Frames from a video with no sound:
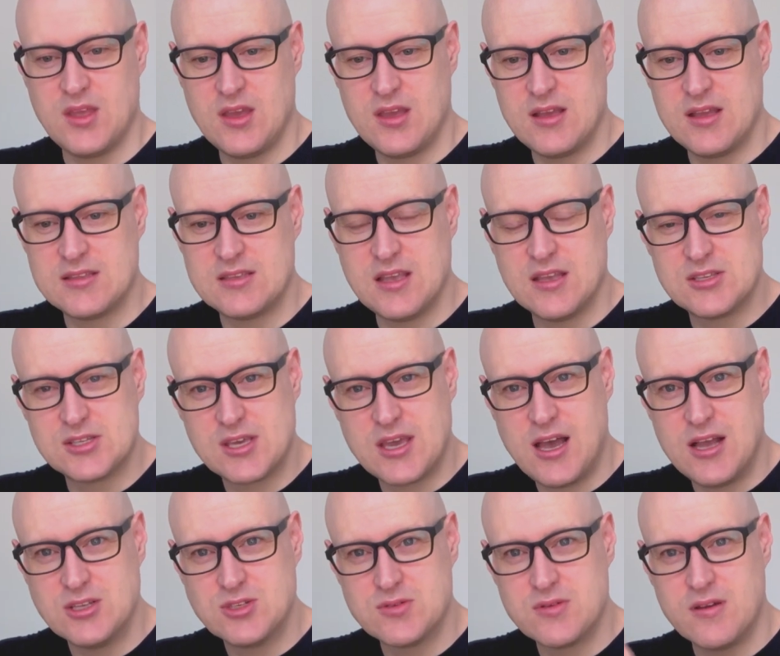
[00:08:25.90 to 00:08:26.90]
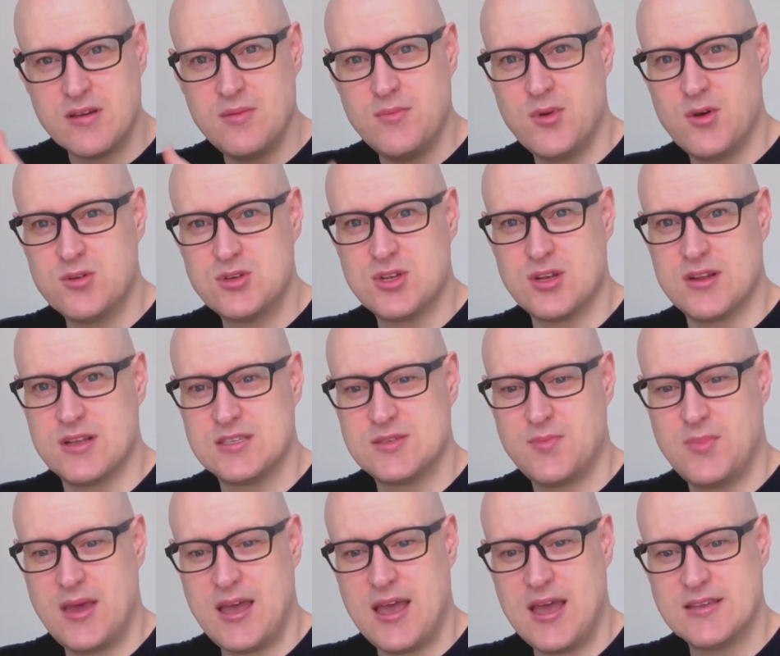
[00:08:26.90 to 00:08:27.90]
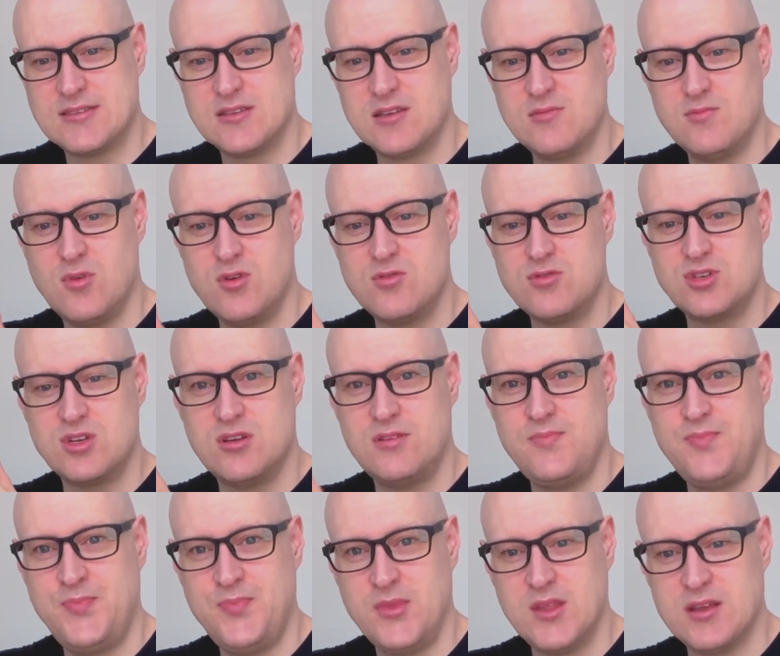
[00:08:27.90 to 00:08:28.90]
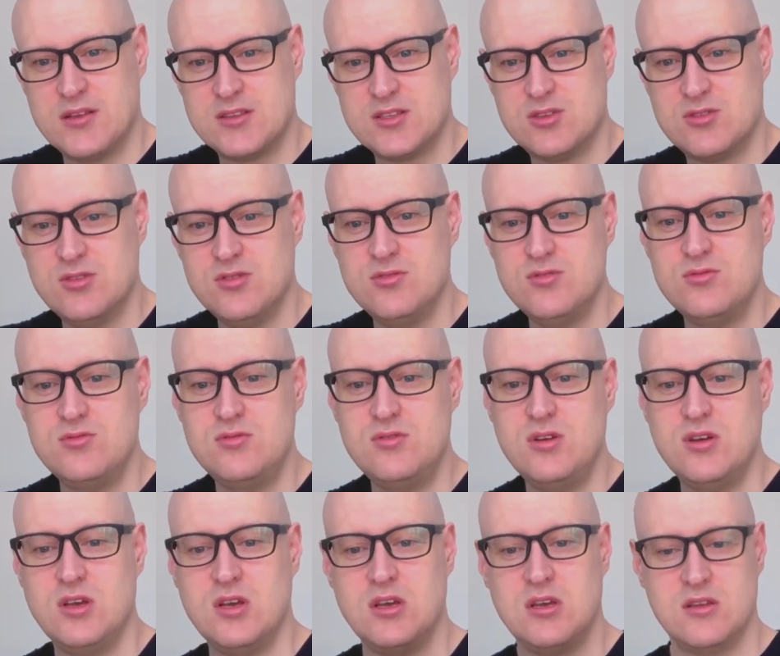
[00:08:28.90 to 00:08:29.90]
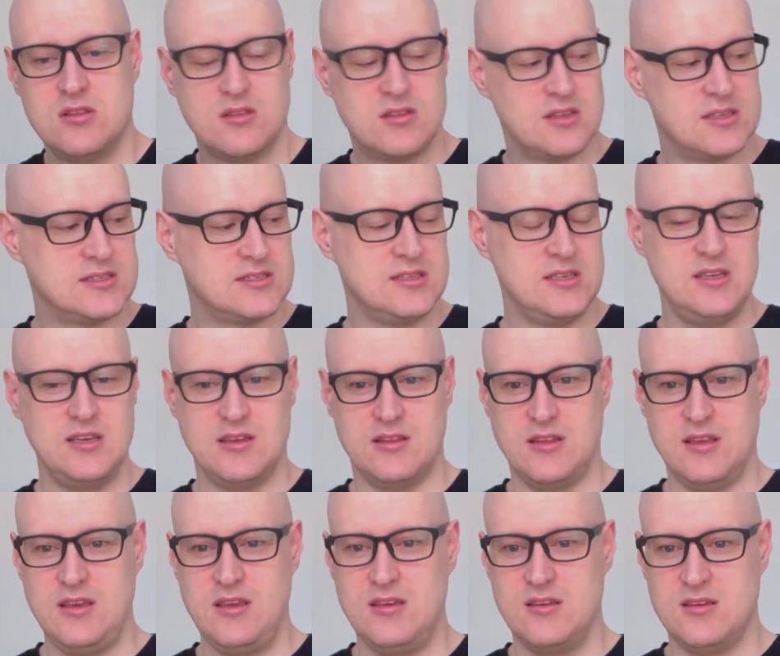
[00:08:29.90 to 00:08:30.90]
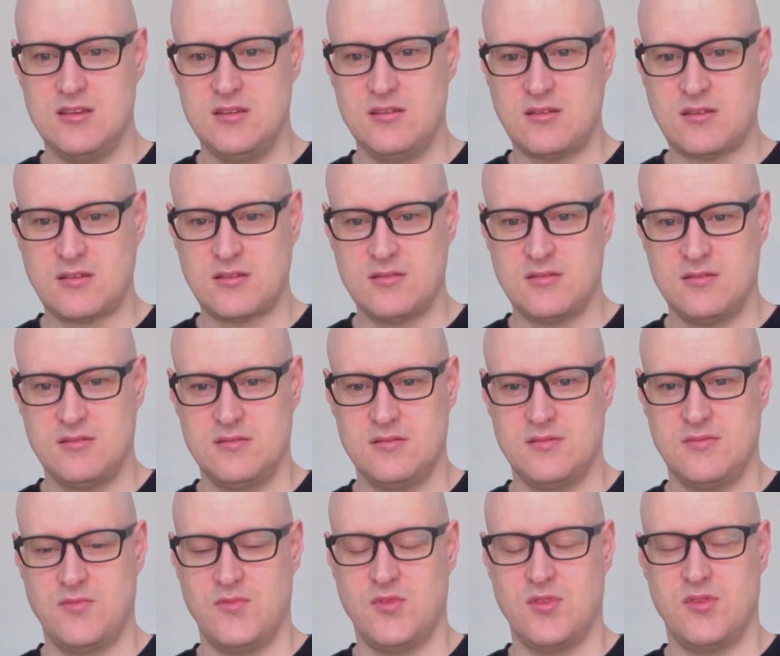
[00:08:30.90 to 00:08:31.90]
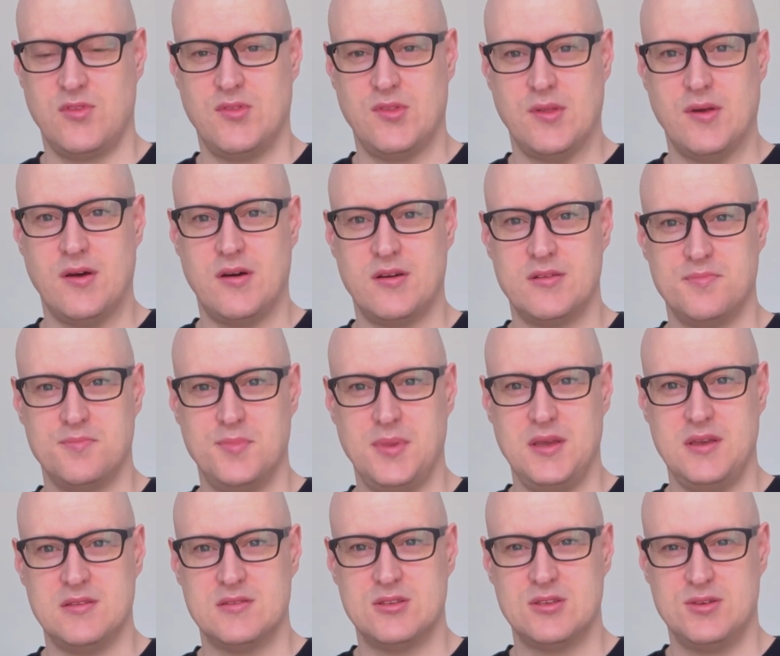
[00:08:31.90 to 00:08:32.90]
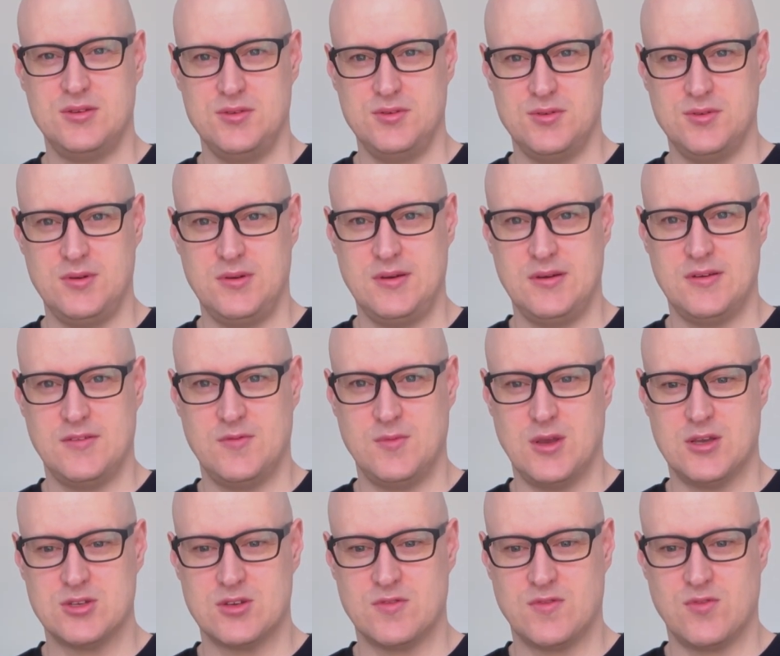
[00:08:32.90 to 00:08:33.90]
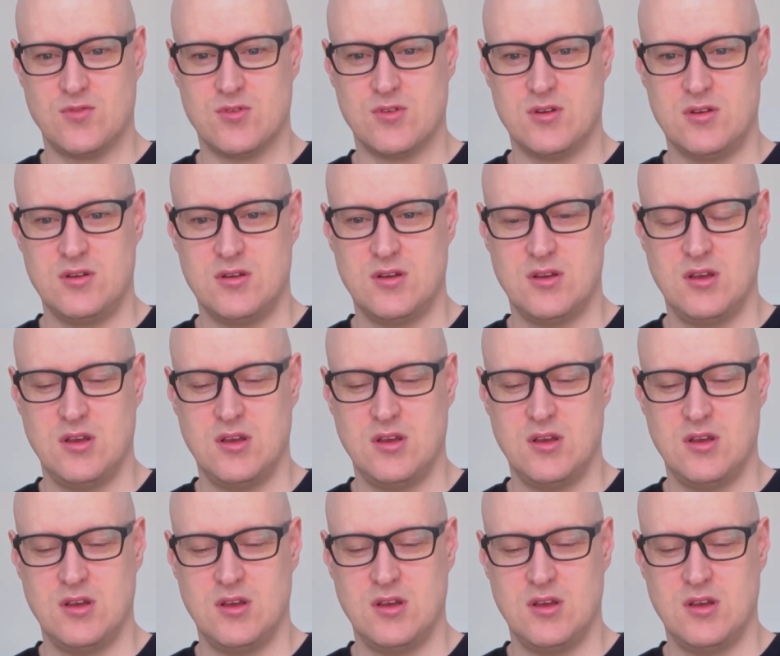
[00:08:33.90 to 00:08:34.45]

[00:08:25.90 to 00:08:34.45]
it's contrary motion, it's passing motion to the C and E on beat 2 of measure 4,